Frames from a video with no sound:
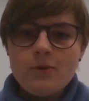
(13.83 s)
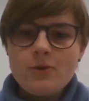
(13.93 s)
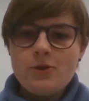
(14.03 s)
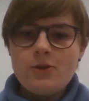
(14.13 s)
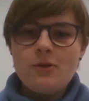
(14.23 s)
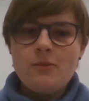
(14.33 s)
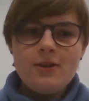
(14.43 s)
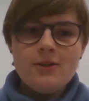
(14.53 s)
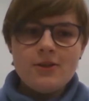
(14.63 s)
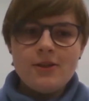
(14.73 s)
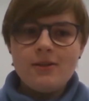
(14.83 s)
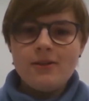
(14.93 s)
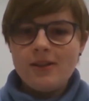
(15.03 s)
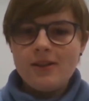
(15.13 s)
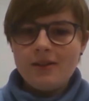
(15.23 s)
was your
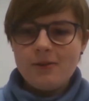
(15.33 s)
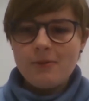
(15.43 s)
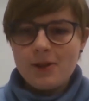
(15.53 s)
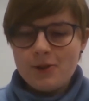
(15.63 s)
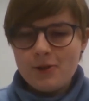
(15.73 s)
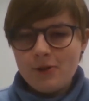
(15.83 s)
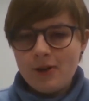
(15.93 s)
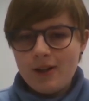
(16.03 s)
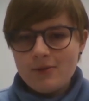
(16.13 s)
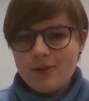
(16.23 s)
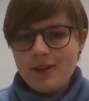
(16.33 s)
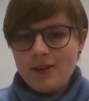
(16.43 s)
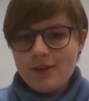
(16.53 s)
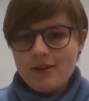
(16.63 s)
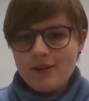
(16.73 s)
major and when did you graduate?